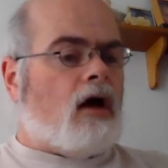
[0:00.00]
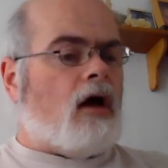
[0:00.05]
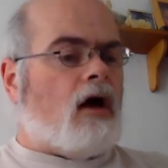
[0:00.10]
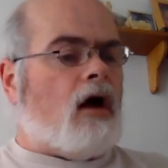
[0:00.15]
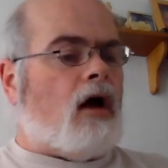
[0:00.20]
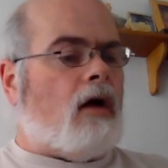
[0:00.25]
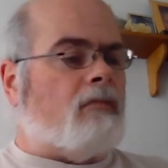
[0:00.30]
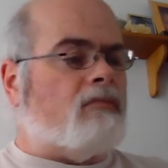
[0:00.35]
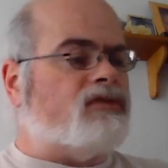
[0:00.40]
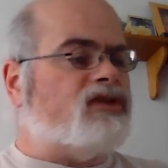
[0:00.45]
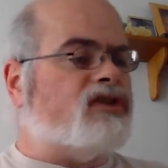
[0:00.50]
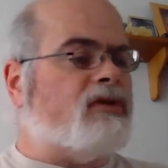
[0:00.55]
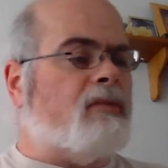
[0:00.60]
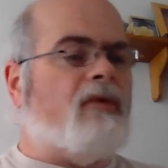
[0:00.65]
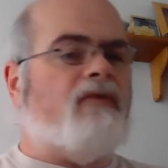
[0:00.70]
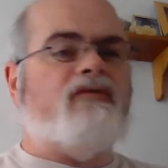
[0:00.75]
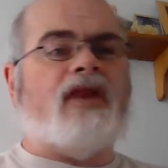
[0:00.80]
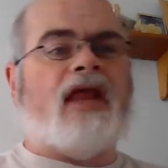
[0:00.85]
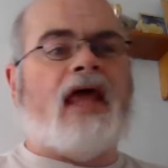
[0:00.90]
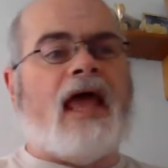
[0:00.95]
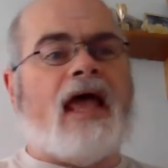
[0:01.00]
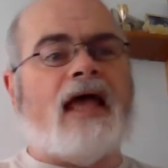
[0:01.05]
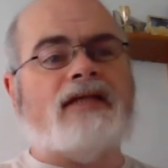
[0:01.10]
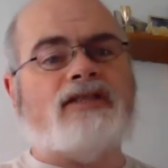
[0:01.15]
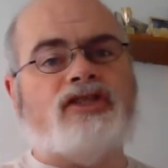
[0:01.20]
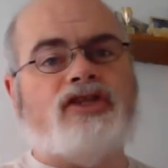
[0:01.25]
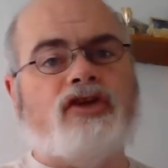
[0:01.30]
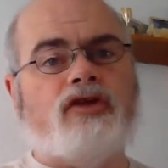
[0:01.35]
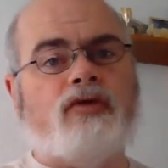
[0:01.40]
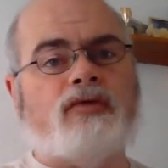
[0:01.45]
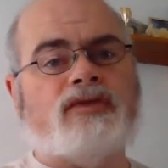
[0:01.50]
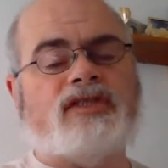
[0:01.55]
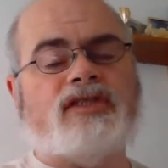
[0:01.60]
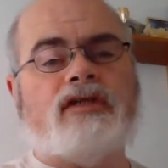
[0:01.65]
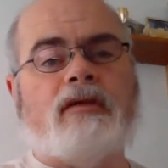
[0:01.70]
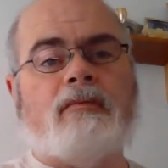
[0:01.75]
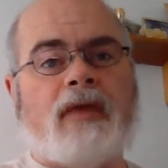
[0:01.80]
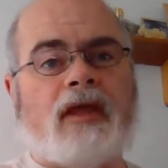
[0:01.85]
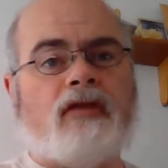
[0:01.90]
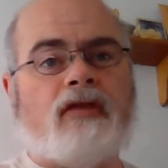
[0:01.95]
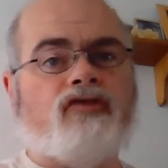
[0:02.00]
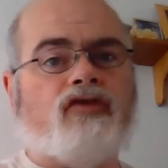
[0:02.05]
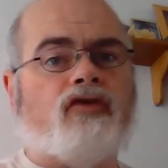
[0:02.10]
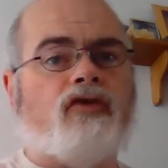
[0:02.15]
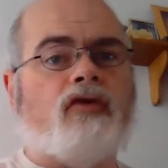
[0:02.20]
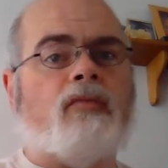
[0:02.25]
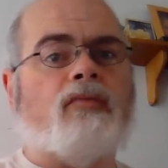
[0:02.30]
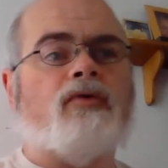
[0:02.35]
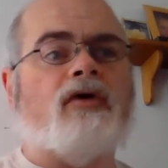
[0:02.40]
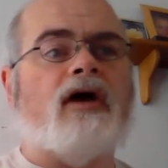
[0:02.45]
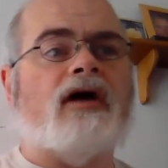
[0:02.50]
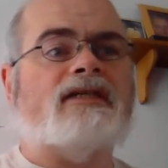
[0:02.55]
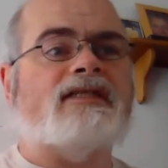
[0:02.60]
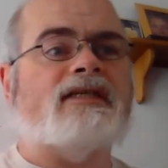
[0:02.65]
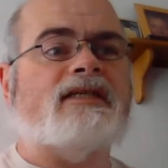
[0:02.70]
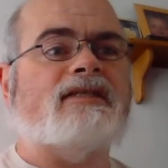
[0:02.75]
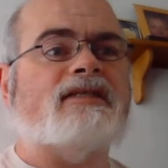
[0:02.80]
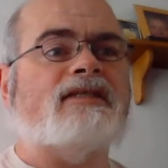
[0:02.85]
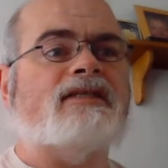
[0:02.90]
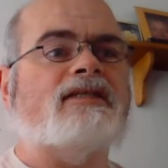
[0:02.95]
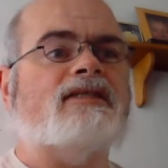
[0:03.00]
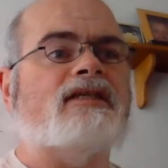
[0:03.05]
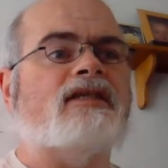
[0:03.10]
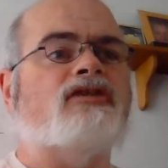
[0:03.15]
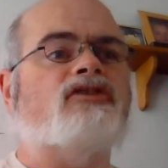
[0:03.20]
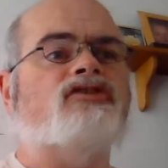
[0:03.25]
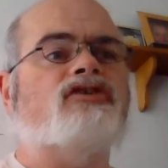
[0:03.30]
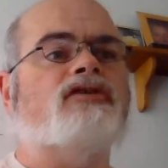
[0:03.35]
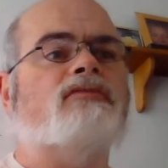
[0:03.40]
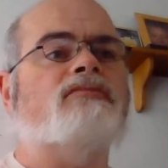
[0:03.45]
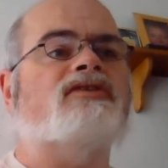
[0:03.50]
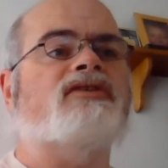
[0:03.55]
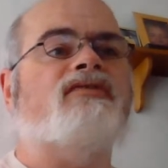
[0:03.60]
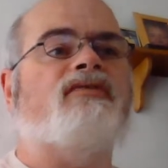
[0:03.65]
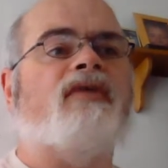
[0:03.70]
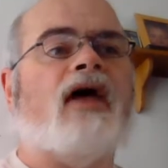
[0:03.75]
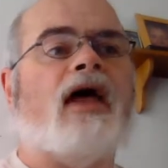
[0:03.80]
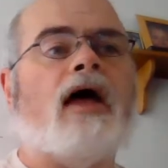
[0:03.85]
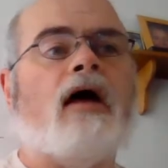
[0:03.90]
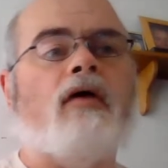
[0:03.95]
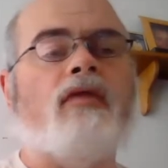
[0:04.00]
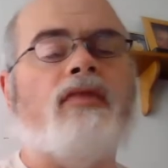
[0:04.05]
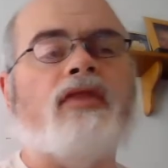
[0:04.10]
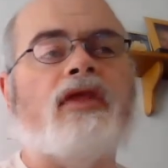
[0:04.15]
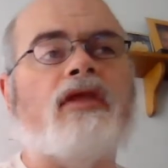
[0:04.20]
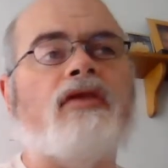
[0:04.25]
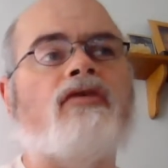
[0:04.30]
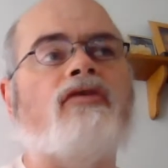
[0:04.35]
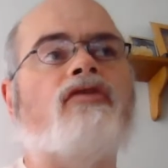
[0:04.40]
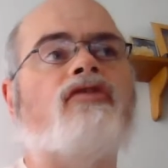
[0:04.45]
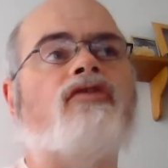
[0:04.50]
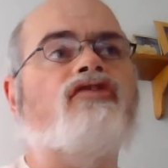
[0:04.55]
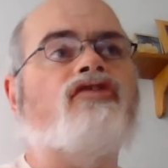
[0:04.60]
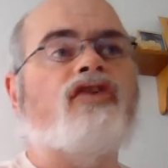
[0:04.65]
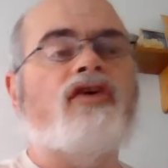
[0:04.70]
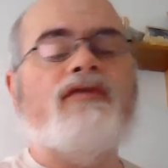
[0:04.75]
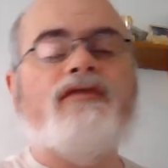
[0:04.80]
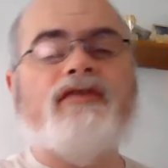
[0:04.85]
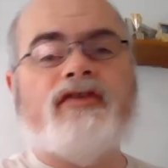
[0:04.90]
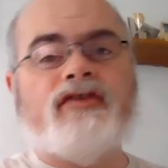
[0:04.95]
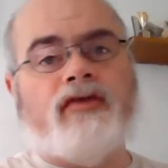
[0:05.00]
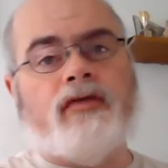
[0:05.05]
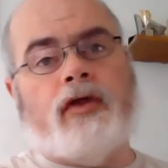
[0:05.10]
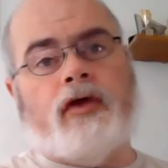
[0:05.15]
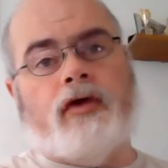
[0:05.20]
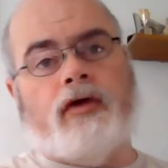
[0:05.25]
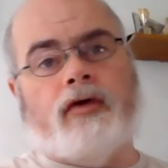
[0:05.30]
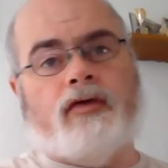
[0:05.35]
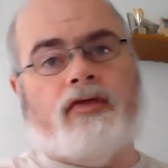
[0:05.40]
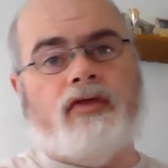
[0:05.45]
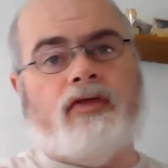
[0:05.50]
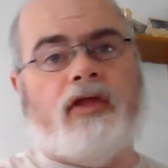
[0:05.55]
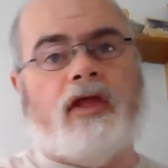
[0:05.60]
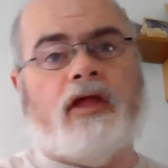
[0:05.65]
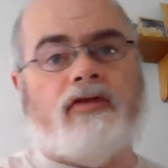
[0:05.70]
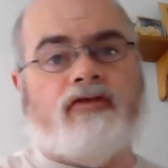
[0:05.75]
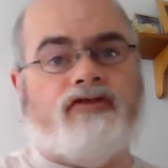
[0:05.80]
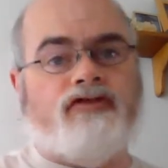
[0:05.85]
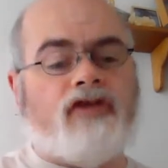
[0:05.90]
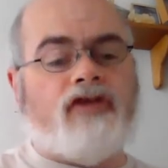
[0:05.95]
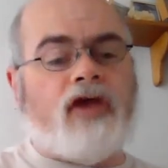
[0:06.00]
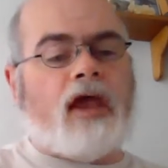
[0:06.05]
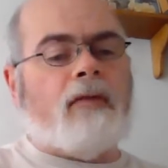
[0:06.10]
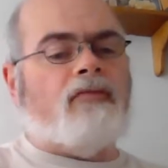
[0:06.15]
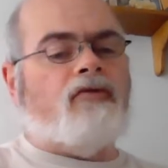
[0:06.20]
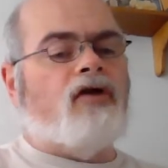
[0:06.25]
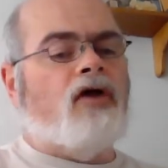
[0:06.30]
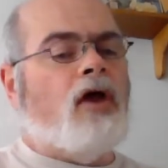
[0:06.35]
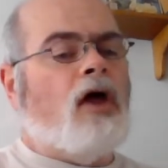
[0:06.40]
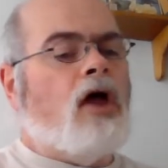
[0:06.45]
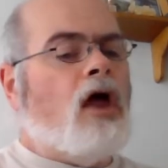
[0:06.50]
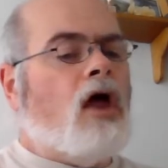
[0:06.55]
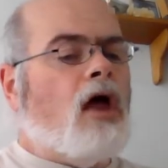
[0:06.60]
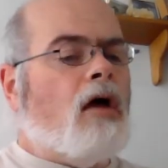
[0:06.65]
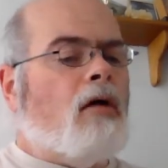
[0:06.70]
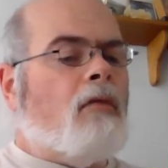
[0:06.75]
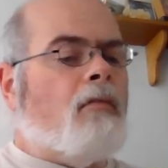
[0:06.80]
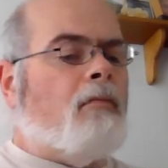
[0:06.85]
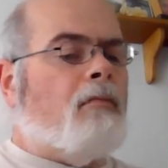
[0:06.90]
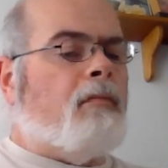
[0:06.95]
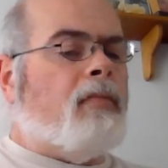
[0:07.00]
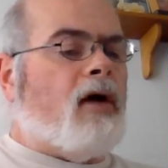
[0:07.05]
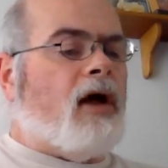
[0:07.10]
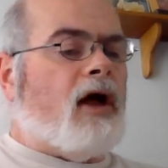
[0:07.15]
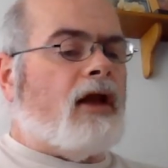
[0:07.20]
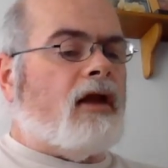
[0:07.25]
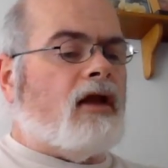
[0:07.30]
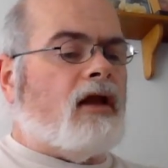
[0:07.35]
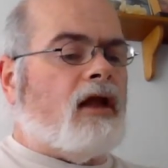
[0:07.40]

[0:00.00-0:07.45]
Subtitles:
Some of that has to do with some internal processes in terms of how the surface of the Earth gets shaped, but